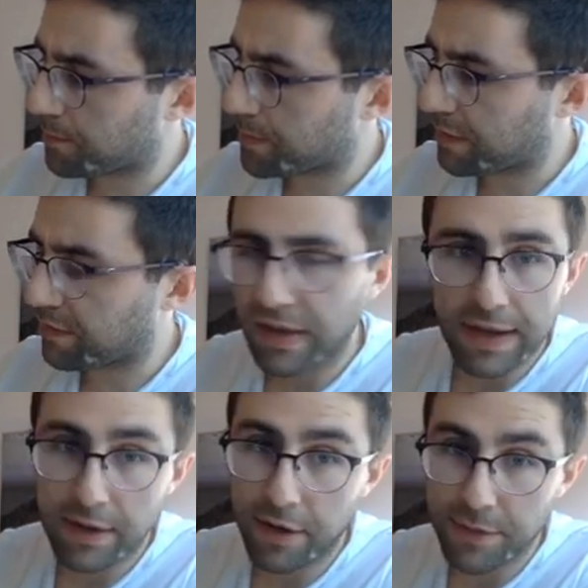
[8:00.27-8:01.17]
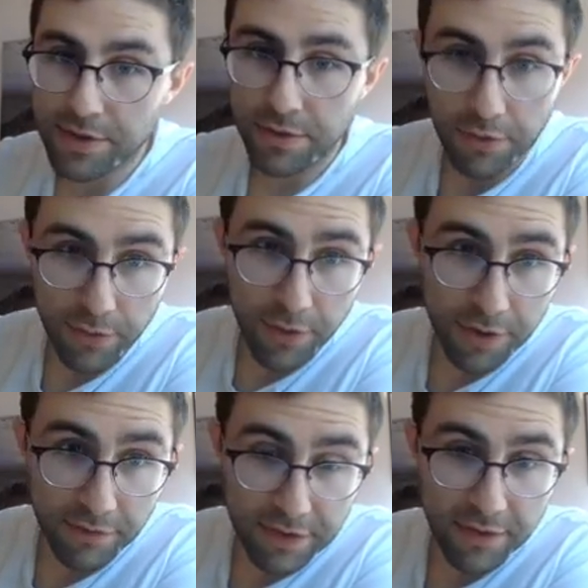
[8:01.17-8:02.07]
this is again how much log work
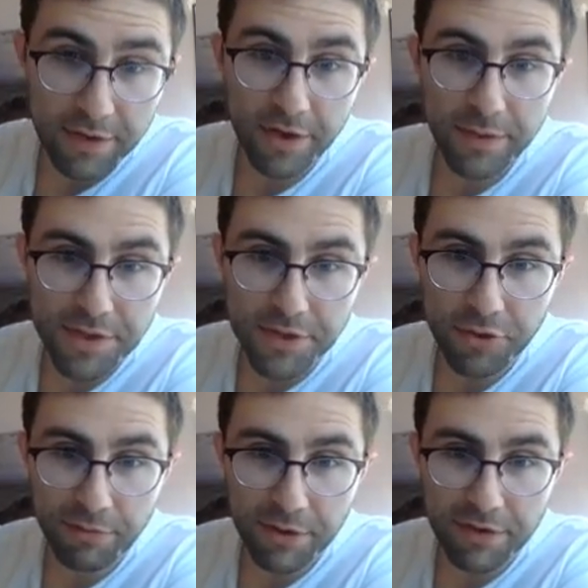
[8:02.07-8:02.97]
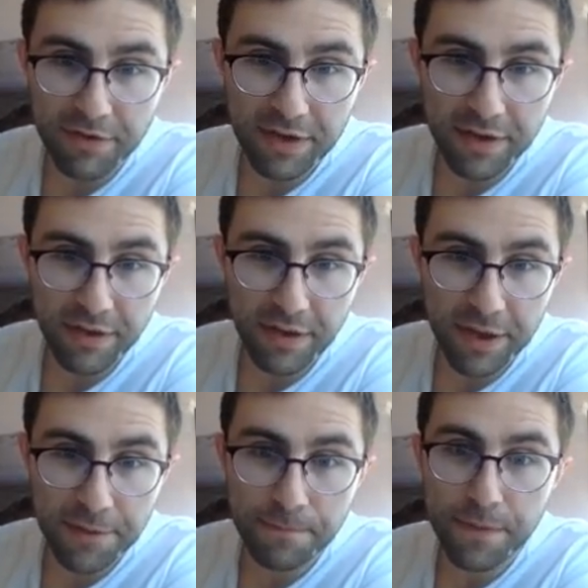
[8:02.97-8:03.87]
have you done, how much do you know about this kind of
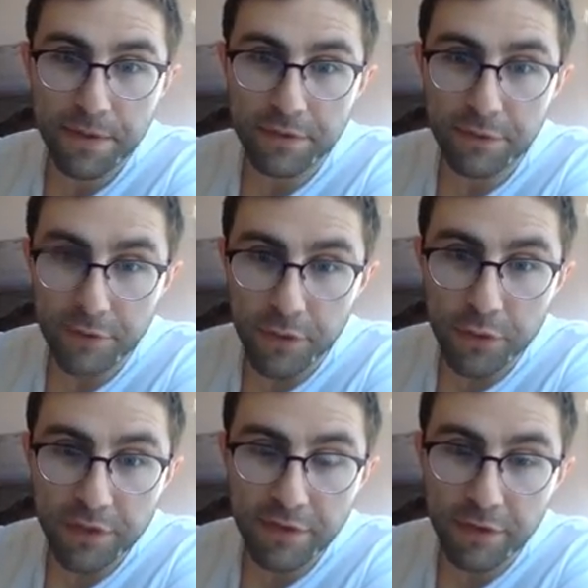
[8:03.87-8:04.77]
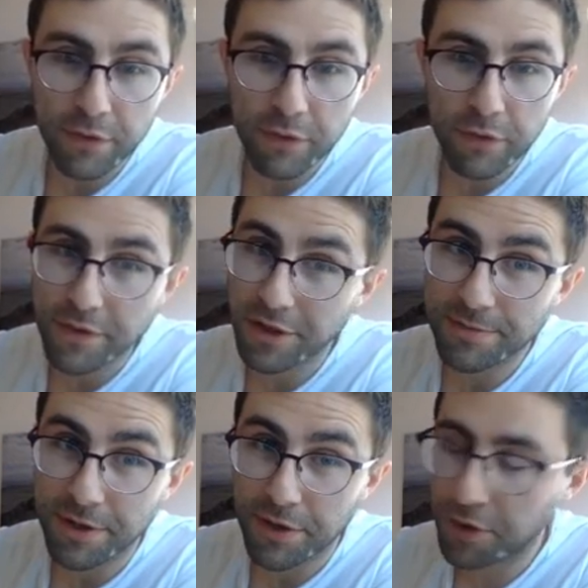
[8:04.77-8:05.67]
thing. Do you know this log rule? I've talked
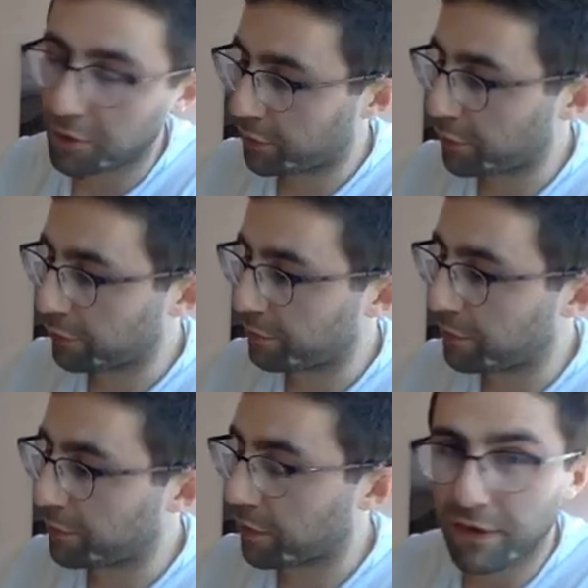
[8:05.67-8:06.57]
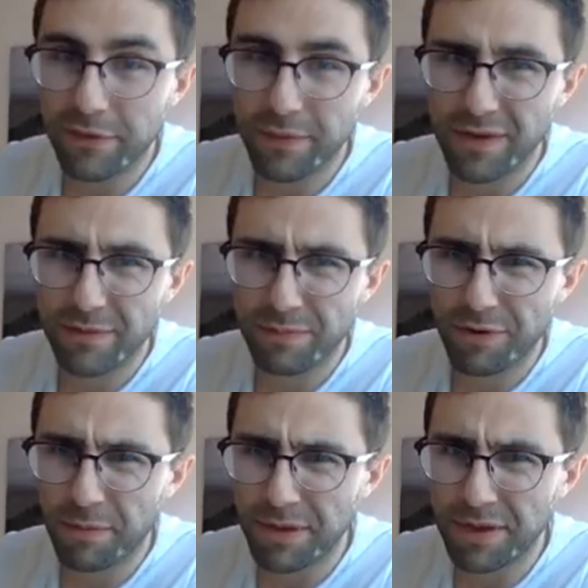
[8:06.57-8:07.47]
about other log rules before. This one has
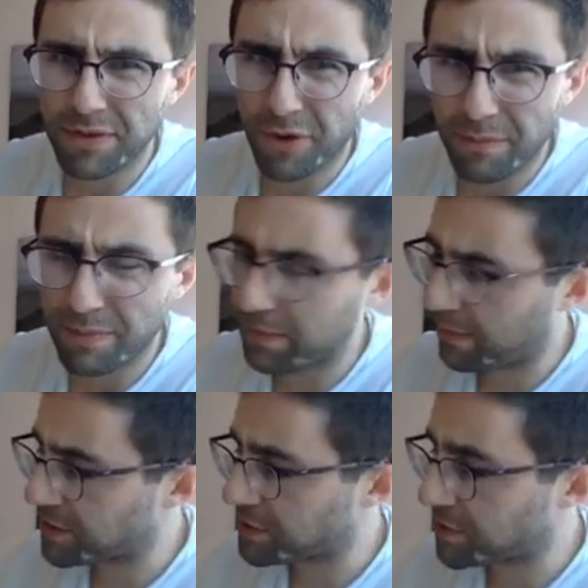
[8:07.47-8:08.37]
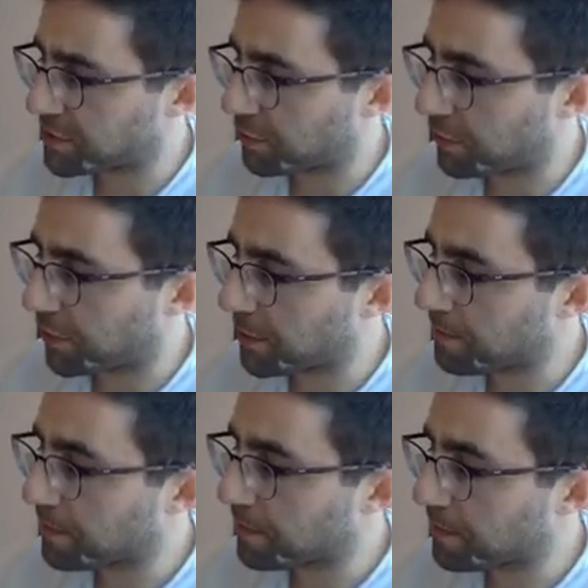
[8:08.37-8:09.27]
probably not been mentioned so far.
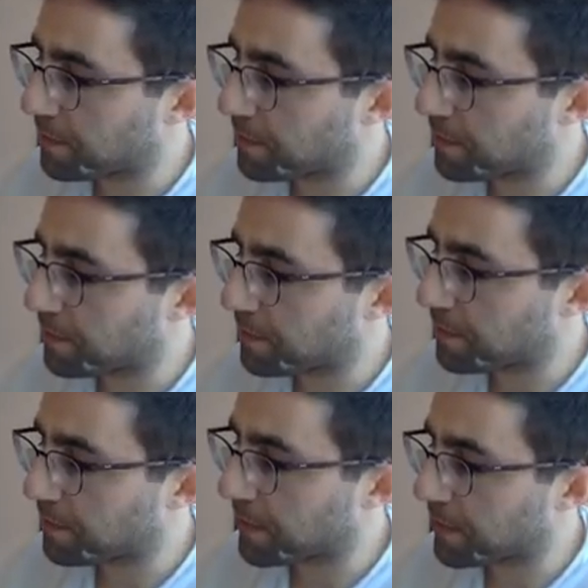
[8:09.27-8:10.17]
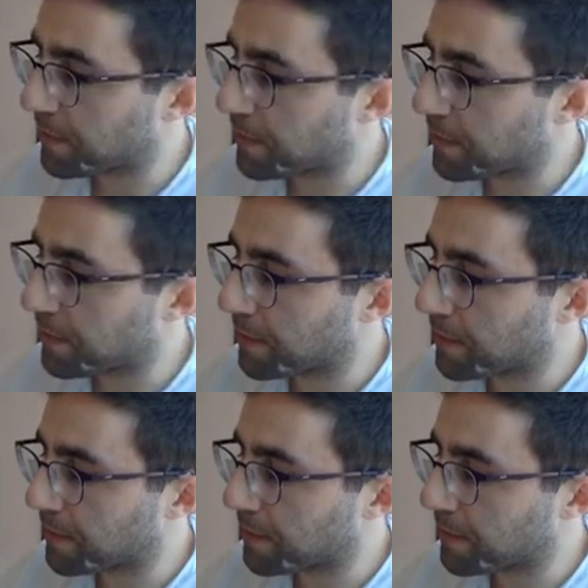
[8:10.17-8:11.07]
If you've got something written like
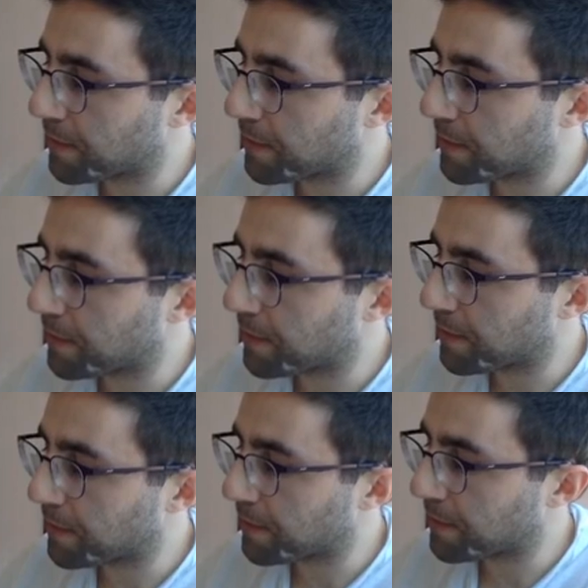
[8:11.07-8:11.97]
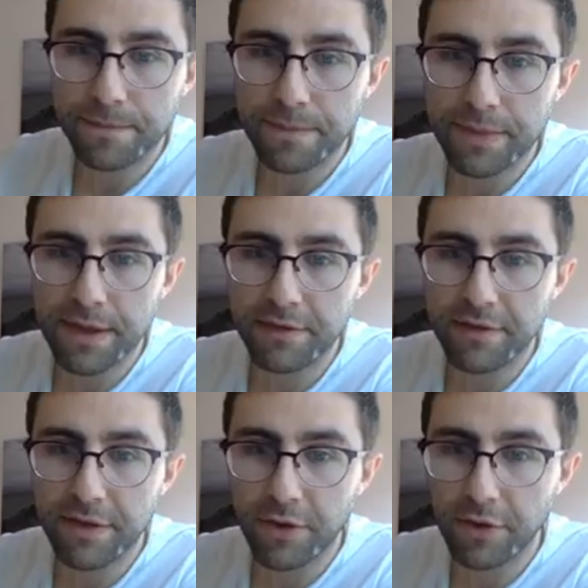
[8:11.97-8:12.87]
this with a power up there, and it's a
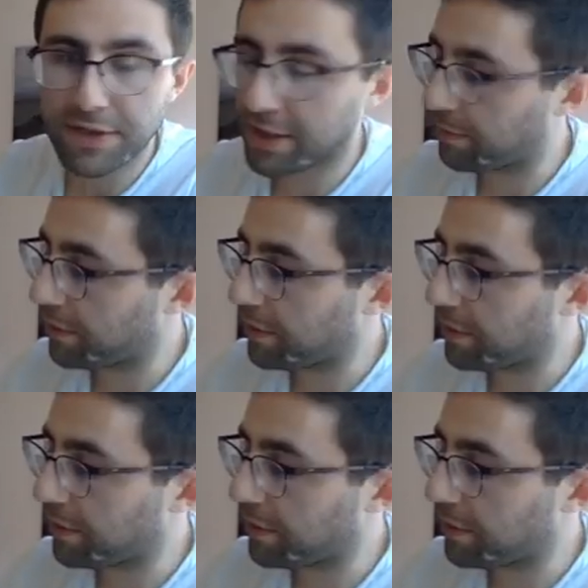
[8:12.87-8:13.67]
log type thing,